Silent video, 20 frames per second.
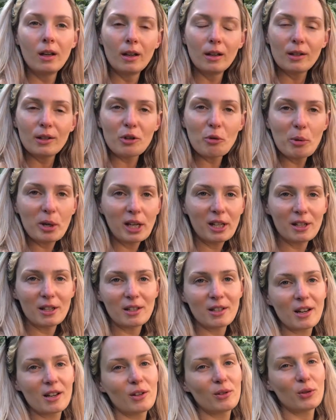So Biggie
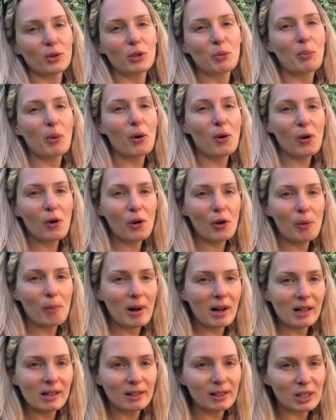decided to spoil
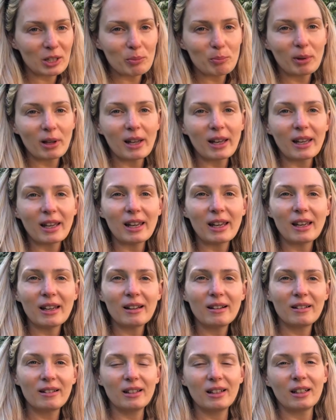my display
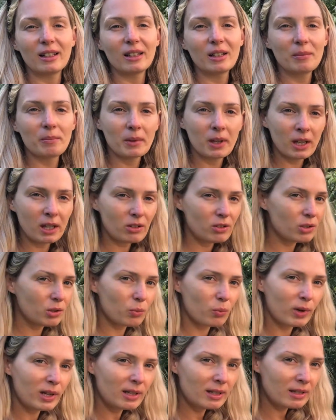here, and he just
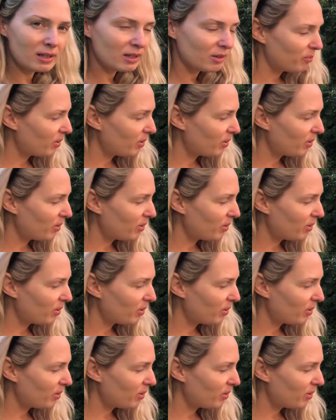went